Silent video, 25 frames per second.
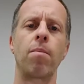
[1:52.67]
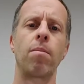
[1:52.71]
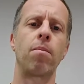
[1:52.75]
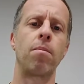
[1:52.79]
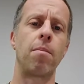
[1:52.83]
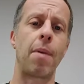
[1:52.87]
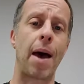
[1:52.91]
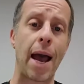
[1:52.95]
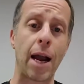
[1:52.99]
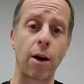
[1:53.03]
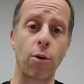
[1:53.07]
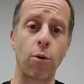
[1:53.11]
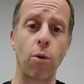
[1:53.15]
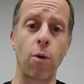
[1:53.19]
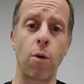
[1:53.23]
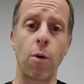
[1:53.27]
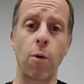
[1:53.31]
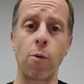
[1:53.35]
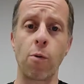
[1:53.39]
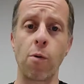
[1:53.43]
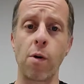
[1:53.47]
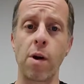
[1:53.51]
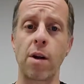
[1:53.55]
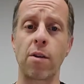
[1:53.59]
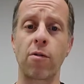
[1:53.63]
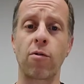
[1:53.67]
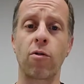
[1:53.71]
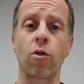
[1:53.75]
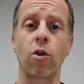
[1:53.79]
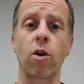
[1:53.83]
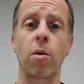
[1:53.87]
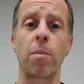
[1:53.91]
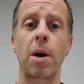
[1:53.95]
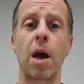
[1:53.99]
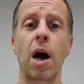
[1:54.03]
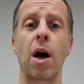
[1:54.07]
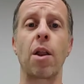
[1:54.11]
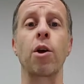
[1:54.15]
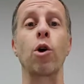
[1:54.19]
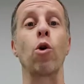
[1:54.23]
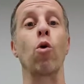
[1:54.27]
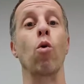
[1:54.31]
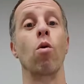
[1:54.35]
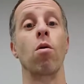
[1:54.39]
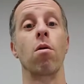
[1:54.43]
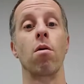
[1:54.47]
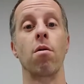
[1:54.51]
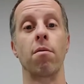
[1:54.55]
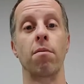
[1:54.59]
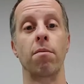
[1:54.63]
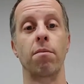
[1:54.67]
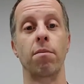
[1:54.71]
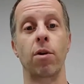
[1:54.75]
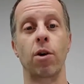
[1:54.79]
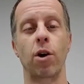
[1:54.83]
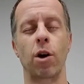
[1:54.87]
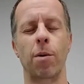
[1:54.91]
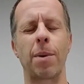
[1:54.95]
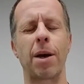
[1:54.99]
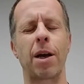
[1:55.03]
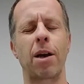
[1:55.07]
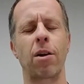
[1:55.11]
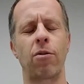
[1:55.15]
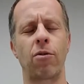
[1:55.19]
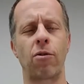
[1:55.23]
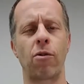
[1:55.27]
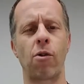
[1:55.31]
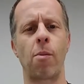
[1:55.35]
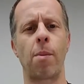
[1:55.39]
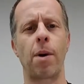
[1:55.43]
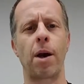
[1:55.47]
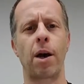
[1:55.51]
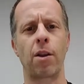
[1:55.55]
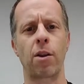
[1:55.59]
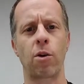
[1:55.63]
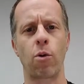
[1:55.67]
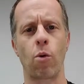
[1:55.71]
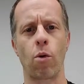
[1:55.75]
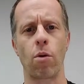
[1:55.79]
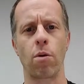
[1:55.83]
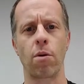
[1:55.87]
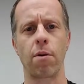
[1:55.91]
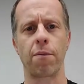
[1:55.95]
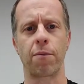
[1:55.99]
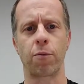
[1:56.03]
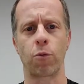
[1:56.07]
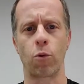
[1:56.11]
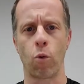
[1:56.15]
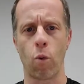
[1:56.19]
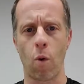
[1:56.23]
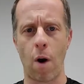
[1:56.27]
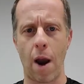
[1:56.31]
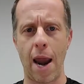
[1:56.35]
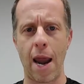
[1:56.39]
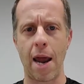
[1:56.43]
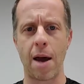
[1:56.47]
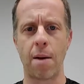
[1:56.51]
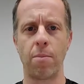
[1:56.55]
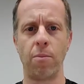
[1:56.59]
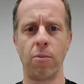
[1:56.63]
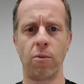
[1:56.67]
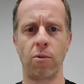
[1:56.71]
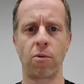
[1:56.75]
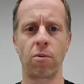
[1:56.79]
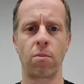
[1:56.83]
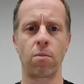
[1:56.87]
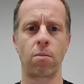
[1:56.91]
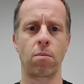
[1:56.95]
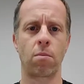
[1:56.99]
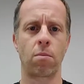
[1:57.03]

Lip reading: Macronutrients are going to be you're going to be consuming on the order of grams,